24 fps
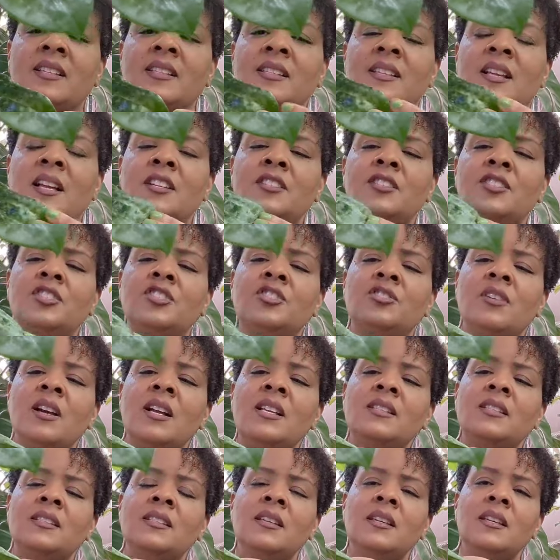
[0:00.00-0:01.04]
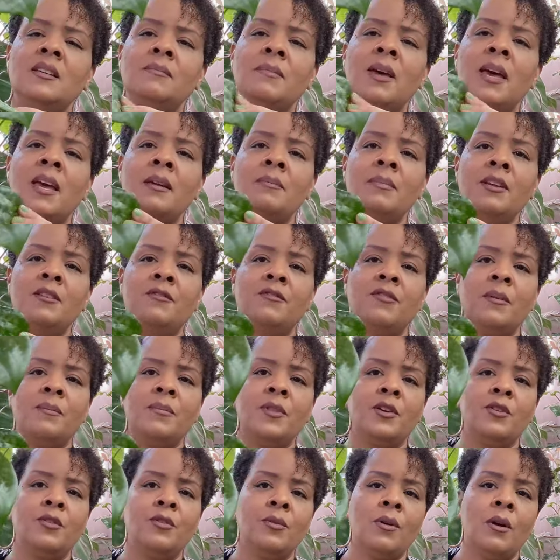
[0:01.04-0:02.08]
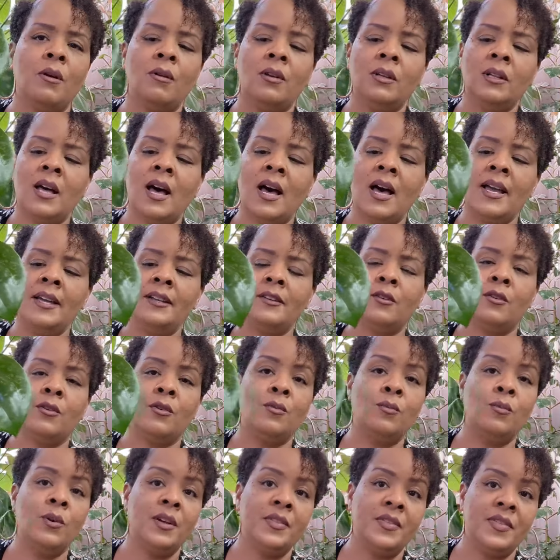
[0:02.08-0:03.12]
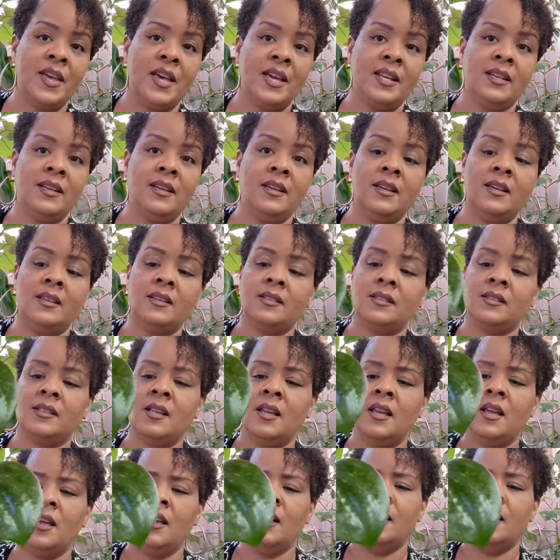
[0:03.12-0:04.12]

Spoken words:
sun stressing maybe from the grow light or what that is.